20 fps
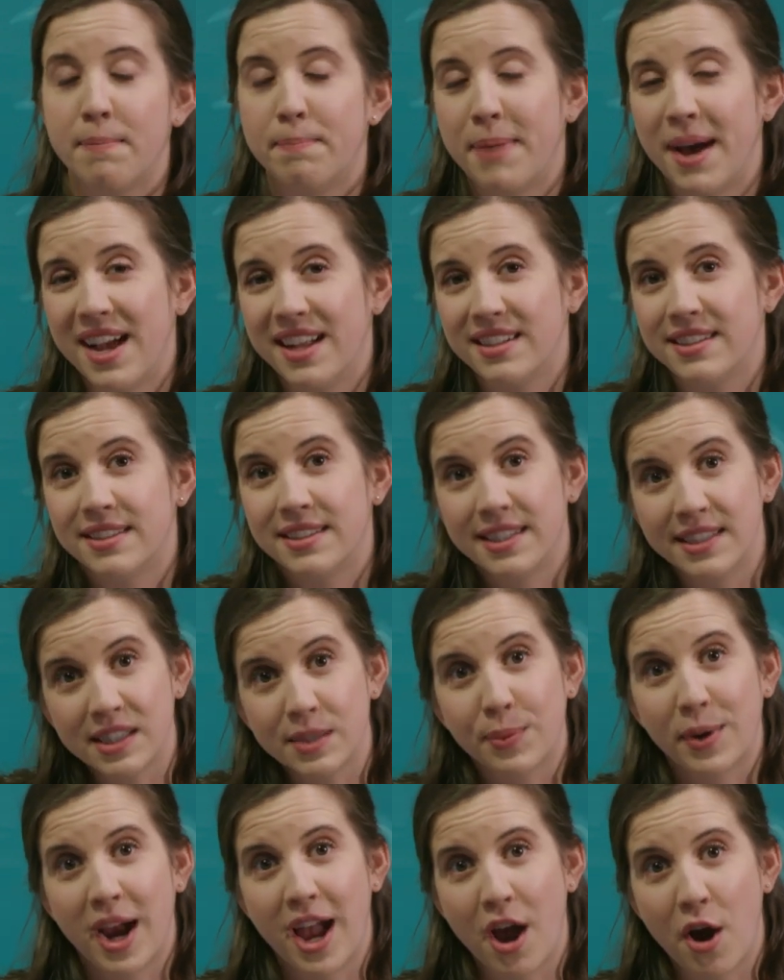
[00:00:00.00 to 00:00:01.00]
But
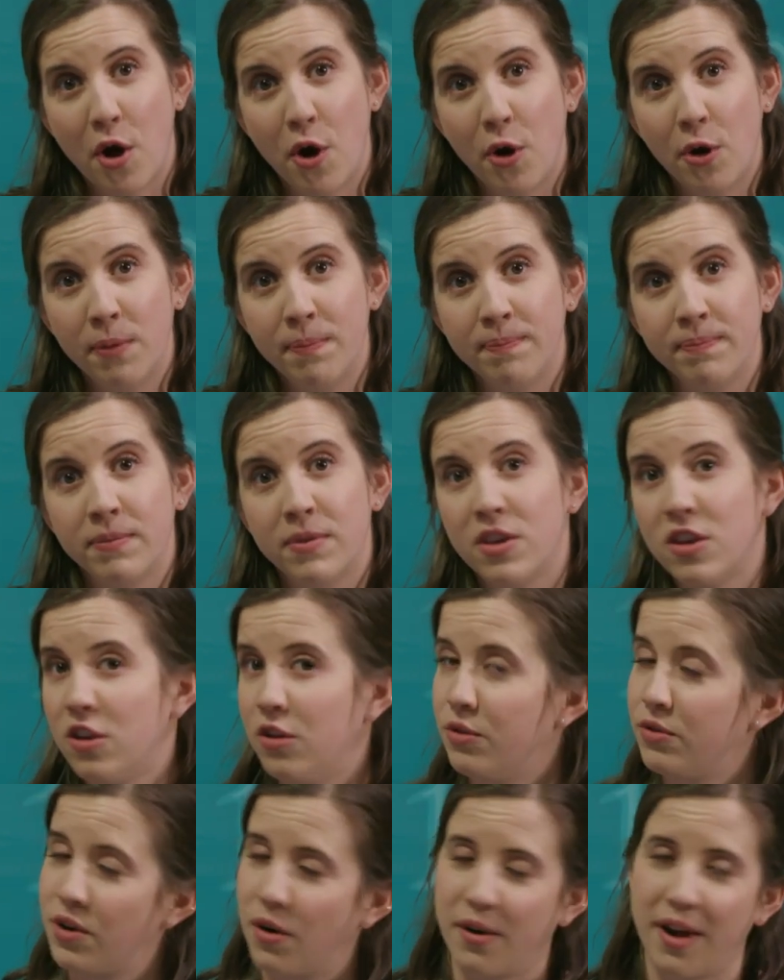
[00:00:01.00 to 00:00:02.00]
since we're at home,
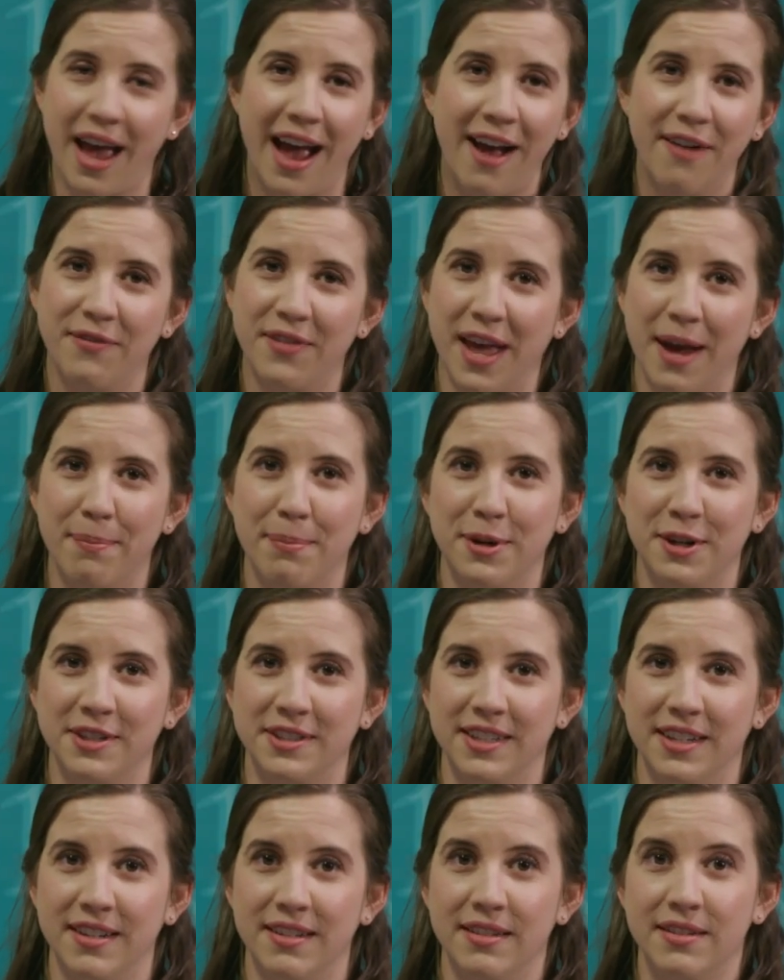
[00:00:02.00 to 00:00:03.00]
you don't have that
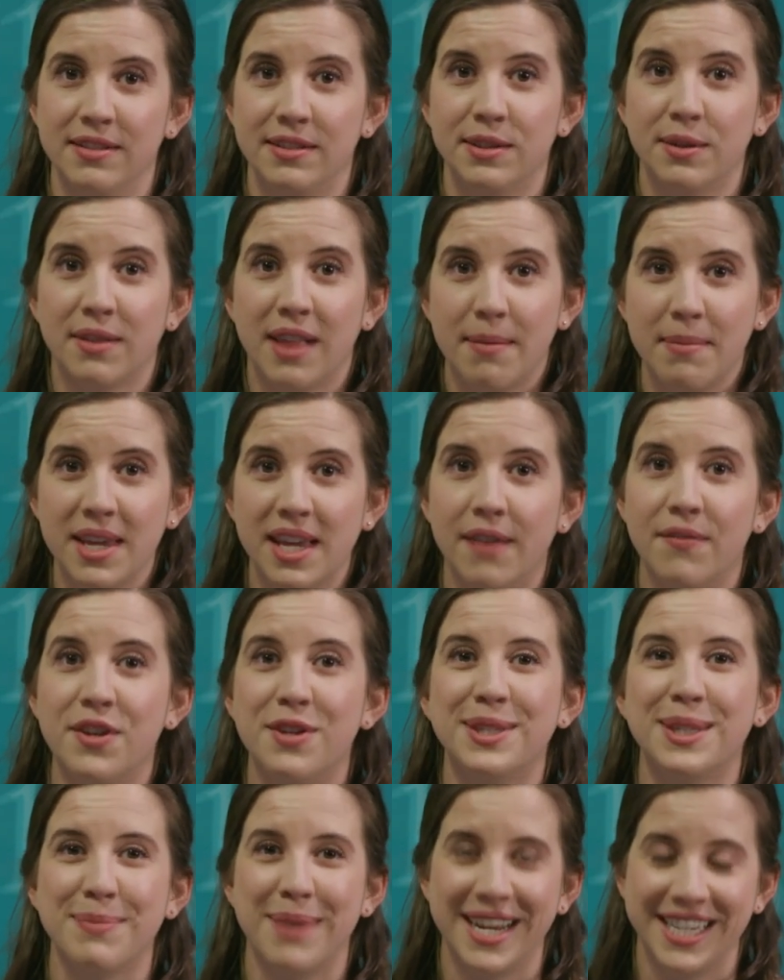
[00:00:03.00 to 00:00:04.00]
person. So let me give
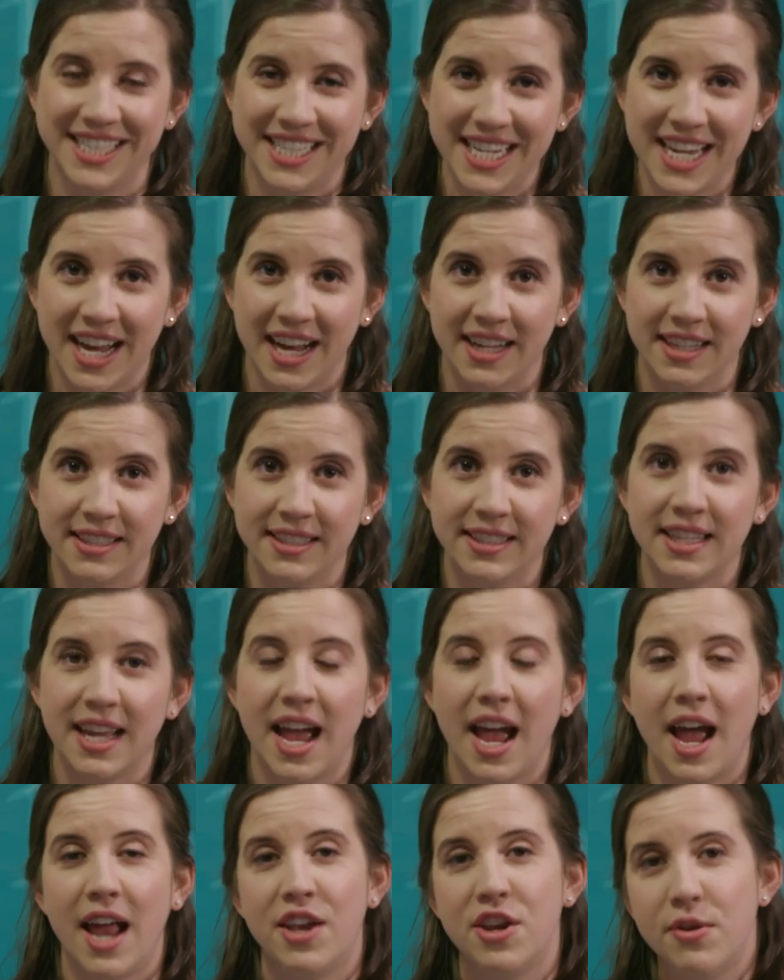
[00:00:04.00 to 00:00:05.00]
you some ideas
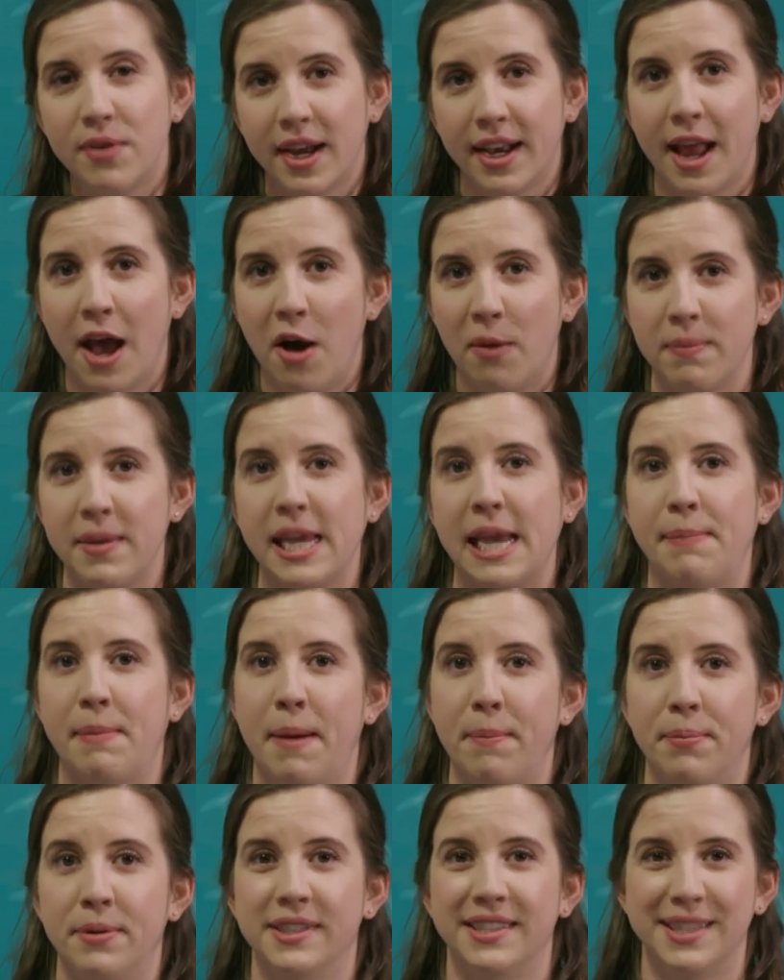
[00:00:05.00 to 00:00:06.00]
and you can help me come
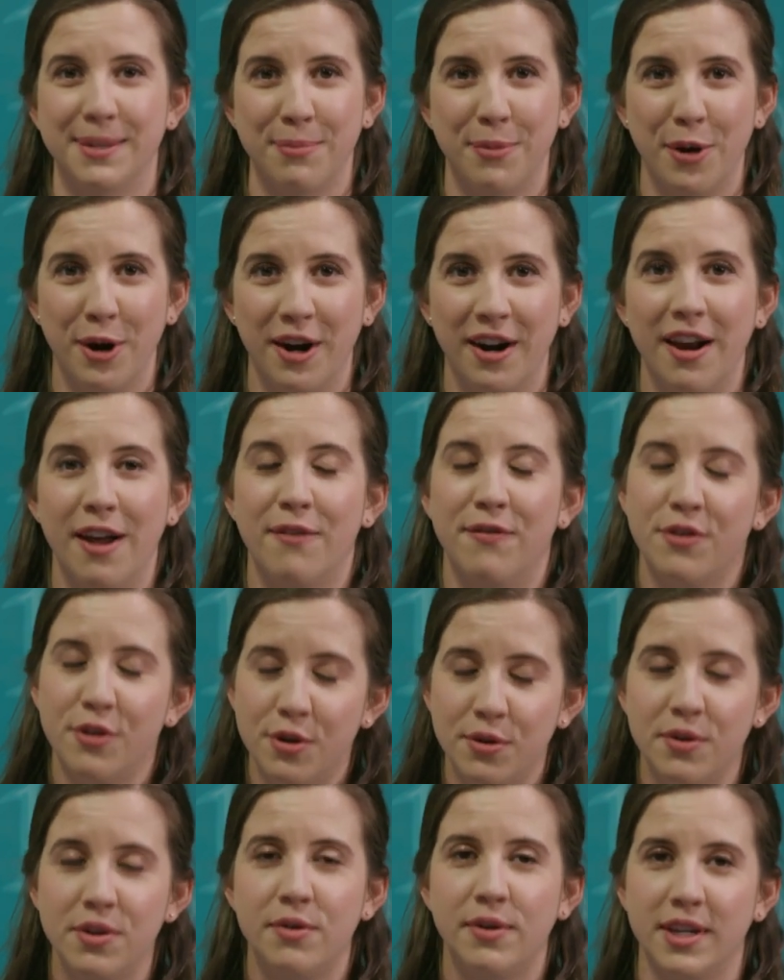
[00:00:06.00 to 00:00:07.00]
up with some more of
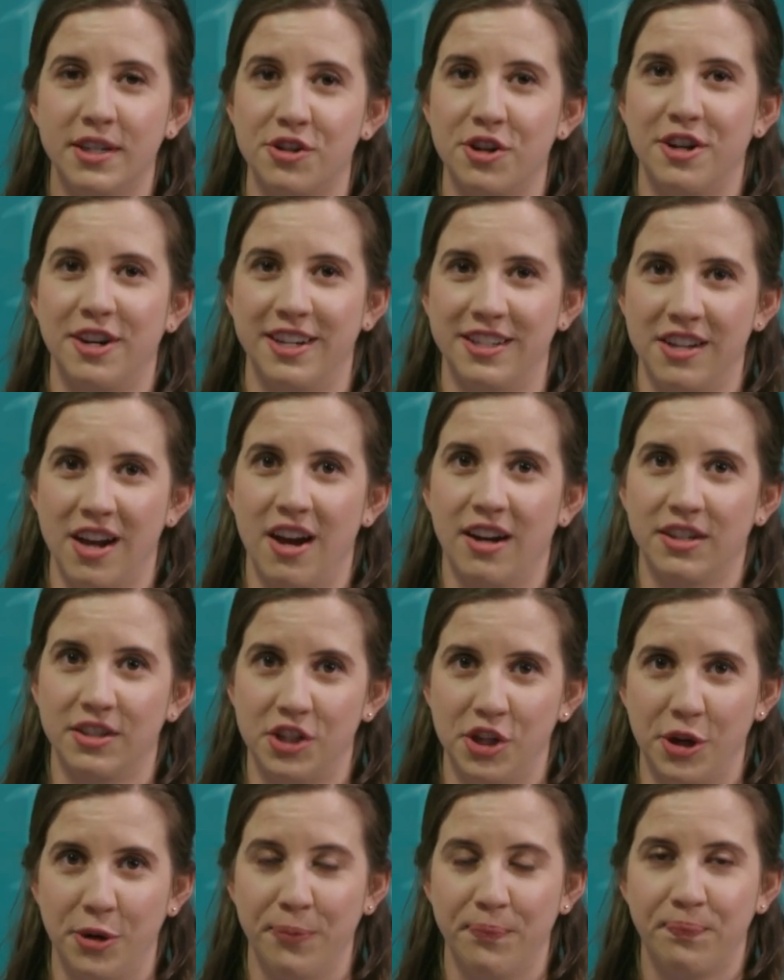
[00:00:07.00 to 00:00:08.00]
who you can turn and talk
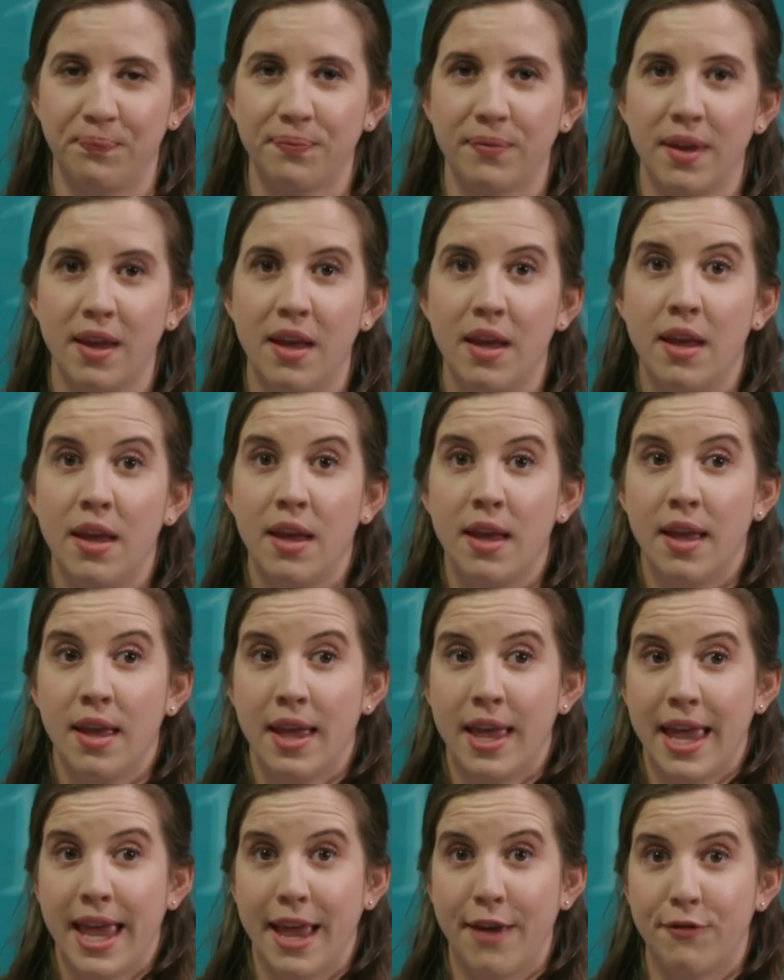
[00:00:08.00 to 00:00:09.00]
to.
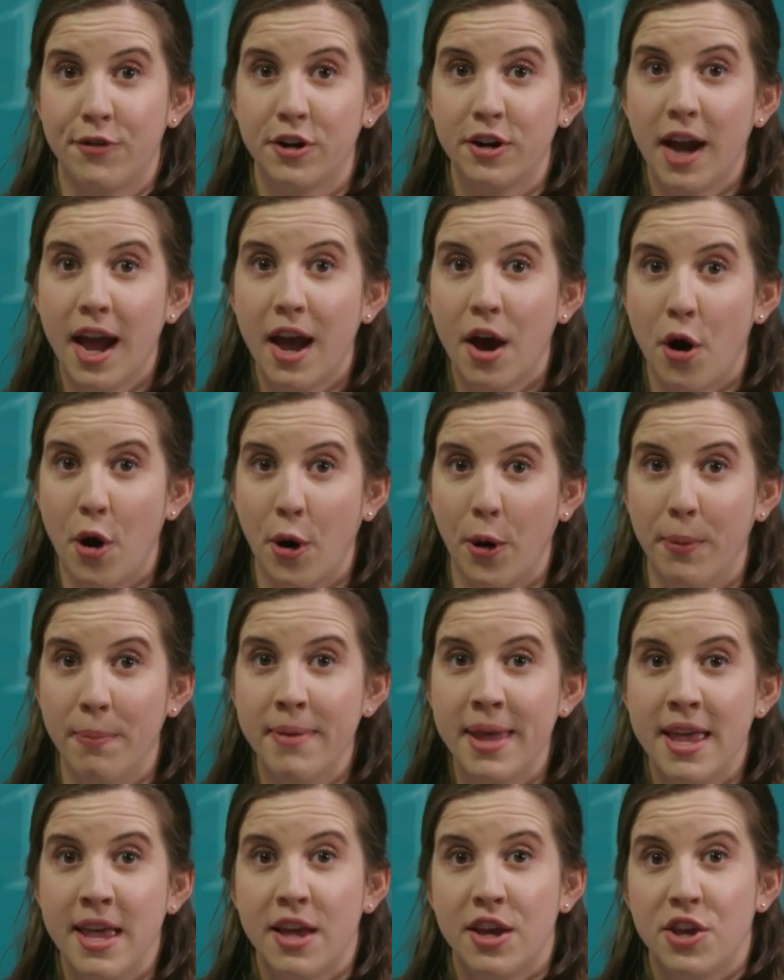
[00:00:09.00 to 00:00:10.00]
If you're at
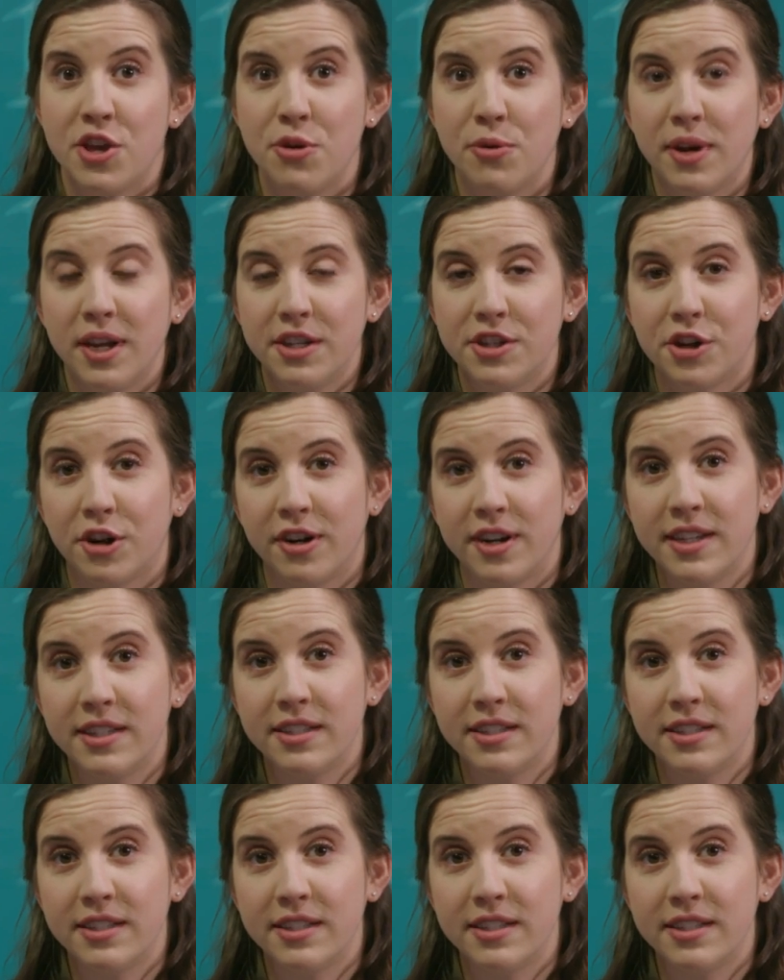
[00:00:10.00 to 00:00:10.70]
home, you could turn